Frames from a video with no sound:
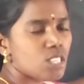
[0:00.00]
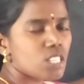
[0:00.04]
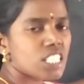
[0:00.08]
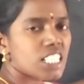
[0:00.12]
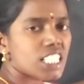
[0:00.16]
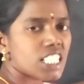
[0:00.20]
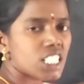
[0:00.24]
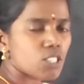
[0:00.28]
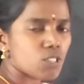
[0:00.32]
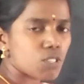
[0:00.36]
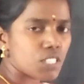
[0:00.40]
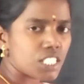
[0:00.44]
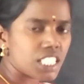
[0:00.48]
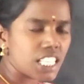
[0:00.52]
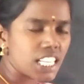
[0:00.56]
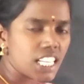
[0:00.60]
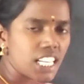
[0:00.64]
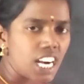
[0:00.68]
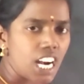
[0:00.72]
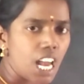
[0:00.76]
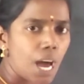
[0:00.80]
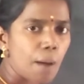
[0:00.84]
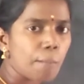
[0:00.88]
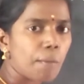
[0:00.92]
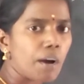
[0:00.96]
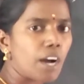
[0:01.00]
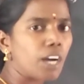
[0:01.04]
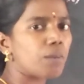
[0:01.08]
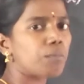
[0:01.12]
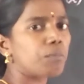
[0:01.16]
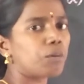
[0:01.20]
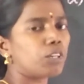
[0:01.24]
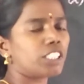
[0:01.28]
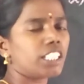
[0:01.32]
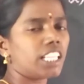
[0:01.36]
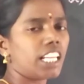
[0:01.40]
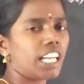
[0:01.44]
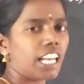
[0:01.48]
So single up of
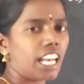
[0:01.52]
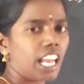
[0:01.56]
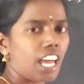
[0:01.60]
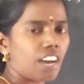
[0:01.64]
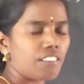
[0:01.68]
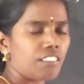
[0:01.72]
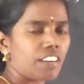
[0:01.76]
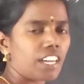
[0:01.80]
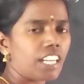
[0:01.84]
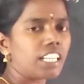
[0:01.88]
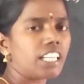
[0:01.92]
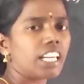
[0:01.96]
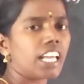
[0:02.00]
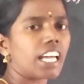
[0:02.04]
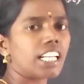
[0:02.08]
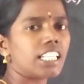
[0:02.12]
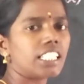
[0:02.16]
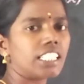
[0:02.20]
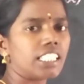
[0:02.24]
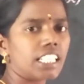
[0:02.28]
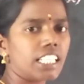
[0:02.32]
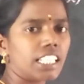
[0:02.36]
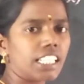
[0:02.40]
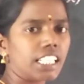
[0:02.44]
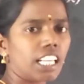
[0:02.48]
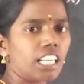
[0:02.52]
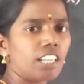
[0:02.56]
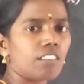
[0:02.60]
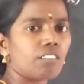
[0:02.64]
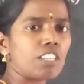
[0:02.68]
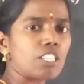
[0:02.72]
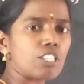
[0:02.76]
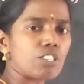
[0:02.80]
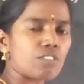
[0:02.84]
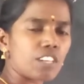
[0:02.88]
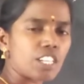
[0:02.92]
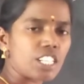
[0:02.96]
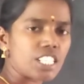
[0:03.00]
more than 11 and 13,
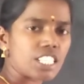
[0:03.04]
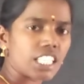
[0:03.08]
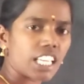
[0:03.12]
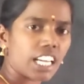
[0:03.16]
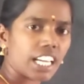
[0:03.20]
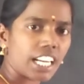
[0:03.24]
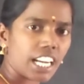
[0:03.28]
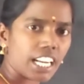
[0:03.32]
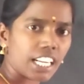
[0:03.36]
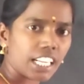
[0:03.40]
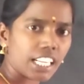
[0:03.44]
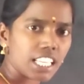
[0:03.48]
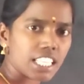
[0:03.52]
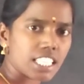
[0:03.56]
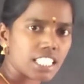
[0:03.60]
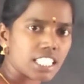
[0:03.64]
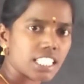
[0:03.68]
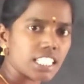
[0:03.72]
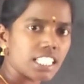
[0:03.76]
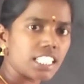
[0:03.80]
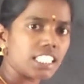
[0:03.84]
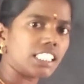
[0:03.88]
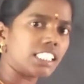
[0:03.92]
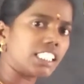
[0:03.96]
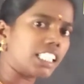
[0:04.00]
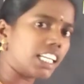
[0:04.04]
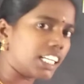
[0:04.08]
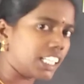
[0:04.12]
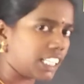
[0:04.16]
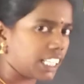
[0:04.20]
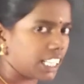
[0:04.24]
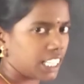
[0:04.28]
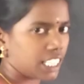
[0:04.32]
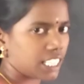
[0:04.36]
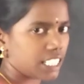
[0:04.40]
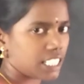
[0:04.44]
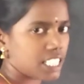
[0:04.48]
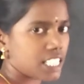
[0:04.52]
which one is the greatest?
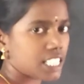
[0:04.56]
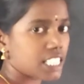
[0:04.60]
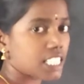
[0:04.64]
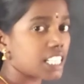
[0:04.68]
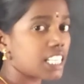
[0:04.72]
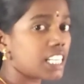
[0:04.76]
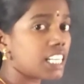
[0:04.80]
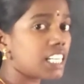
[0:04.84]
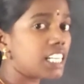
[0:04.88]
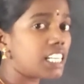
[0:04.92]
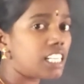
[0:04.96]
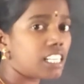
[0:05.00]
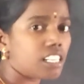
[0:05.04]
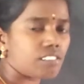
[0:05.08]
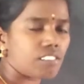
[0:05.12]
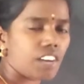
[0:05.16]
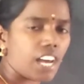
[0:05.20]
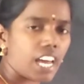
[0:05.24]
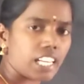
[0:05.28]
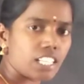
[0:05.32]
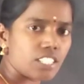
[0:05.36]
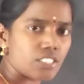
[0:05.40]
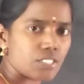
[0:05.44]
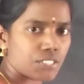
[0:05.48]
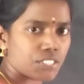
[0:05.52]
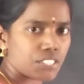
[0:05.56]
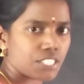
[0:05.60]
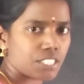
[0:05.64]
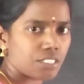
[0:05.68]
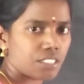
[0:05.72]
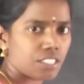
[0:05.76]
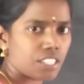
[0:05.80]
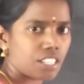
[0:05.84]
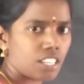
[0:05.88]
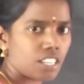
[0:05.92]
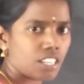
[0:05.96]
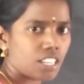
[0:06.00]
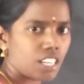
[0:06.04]
13. Single values.
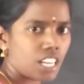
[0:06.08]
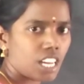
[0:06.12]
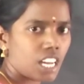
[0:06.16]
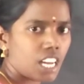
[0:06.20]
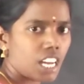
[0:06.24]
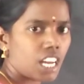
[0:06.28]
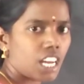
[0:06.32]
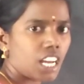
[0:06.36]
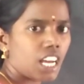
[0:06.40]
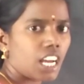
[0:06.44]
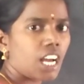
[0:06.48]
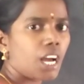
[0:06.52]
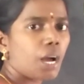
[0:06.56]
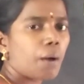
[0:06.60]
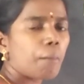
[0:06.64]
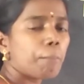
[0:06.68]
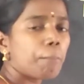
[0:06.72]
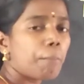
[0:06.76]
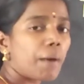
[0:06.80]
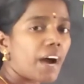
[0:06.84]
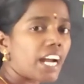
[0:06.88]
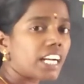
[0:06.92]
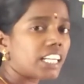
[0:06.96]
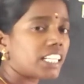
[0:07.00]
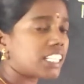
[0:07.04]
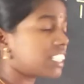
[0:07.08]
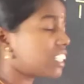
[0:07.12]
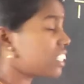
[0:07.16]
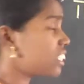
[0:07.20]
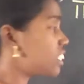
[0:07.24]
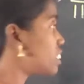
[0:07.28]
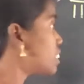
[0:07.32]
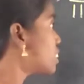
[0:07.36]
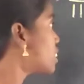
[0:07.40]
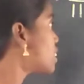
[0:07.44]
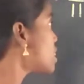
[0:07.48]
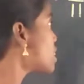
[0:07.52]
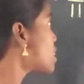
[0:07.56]
But
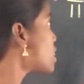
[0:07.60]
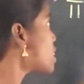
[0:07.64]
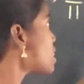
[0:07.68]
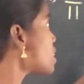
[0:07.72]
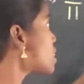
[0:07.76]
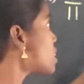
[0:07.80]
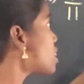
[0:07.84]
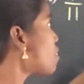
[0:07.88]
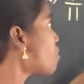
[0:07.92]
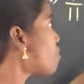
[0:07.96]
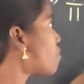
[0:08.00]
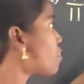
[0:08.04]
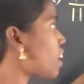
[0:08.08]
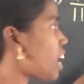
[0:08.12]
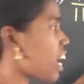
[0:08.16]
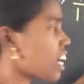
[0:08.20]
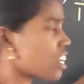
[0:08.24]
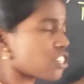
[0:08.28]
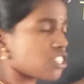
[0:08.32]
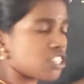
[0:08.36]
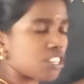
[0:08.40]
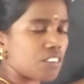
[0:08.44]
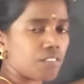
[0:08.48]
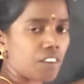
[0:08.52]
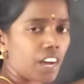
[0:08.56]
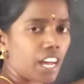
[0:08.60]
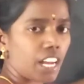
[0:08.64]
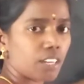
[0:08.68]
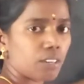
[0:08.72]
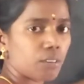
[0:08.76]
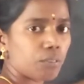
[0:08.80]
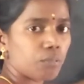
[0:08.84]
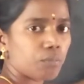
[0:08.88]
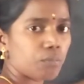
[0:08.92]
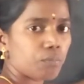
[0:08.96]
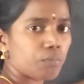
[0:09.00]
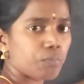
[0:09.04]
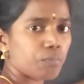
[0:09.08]
this is the fraction value.
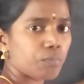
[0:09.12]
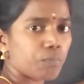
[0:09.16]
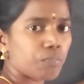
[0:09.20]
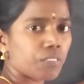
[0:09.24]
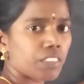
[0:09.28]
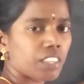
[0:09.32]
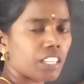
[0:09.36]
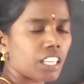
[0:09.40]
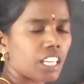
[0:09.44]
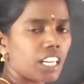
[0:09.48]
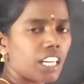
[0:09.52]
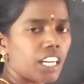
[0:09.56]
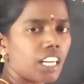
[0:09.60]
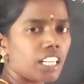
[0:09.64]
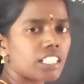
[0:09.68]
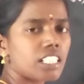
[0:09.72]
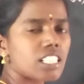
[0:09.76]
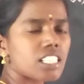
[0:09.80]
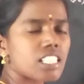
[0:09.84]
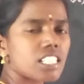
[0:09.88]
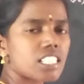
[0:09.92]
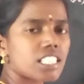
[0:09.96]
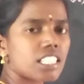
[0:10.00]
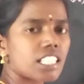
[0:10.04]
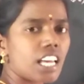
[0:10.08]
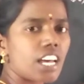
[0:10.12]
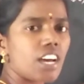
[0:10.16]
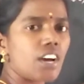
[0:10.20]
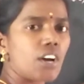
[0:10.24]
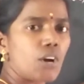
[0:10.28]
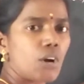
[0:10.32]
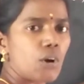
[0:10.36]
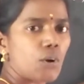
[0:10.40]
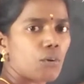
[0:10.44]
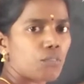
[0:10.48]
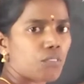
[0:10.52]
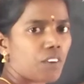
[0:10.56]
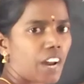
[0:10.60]
This is the
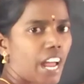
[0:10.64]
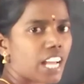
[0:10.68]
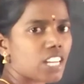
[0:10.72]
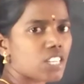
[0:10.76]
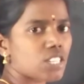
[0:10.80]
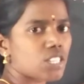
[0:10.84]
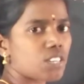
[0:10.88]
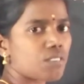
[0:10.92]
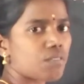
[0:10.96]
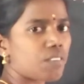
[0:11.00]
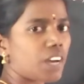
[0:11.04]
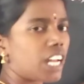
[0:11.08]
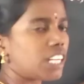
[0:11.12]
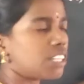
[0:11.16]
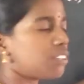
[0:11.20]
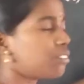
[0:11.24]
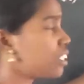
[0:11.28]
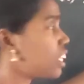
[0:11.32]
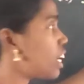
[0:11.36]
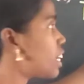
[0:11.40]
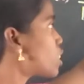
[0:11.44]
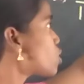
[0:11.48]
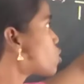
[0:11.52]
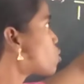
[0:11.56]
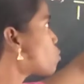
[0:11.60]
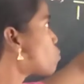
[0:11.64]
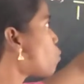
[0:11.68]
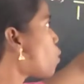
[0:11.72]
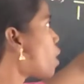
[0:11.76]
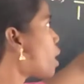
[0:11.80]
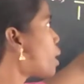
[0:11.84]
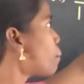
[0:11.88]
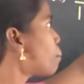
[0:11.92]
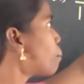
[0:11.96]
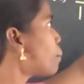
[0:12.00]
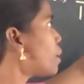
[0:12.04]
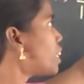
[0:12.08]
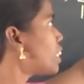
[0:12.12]
fraction value, that is
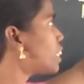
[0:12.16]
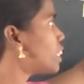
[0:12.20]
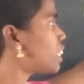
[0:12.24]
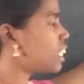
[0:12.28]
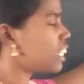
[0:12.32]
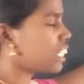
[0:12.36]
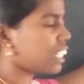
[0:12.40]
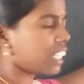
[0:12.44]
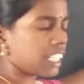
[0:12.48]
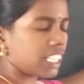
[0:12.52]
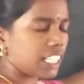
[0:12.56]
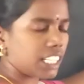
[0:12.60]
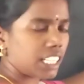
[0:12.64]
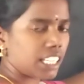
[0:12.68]
1/30.